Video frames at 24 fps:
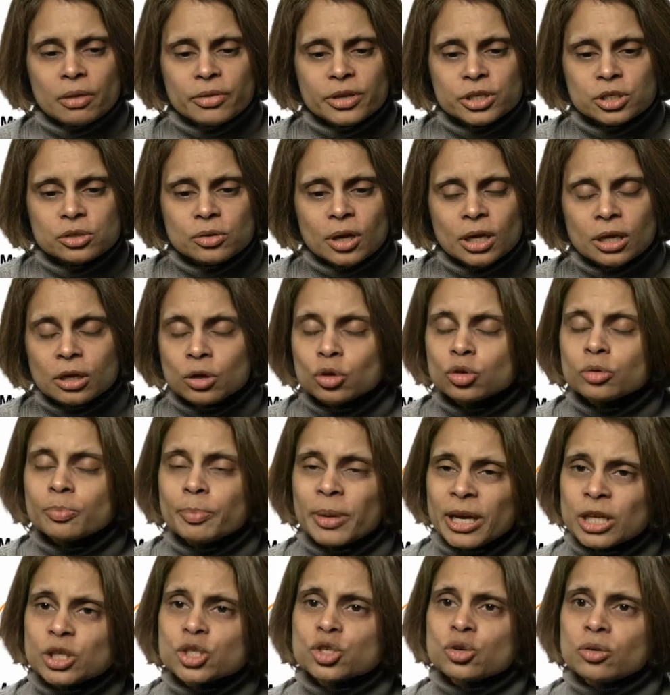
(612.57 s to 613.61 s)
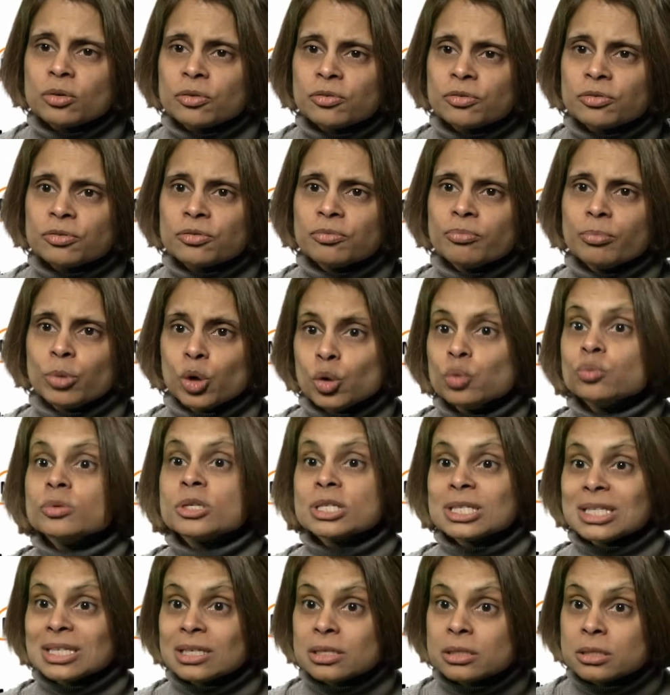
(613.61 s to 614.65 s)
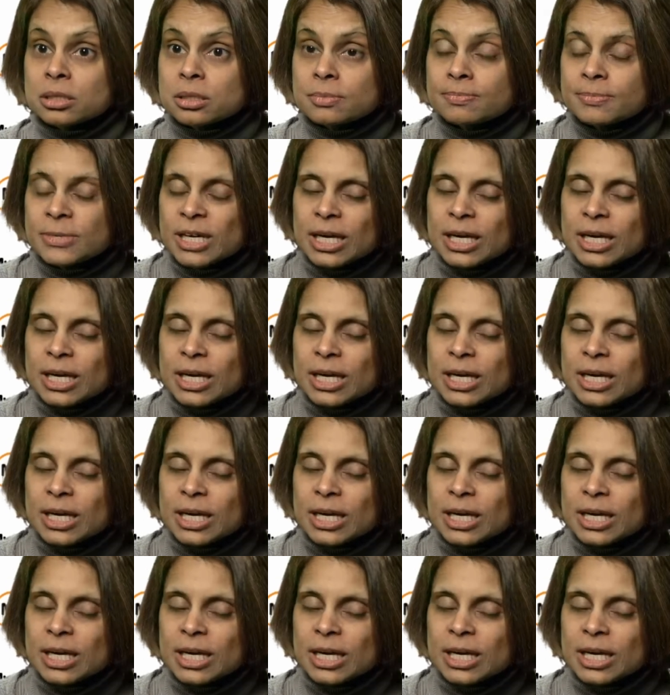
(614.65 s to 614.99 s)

that you get a good picture of bone disease,